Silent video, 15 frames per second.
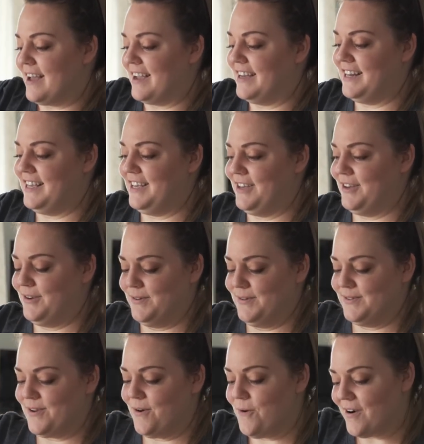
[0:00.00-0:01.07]
I'm gonna
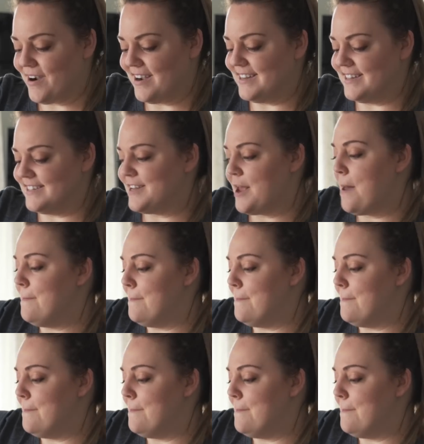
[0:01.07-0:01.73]
use orange,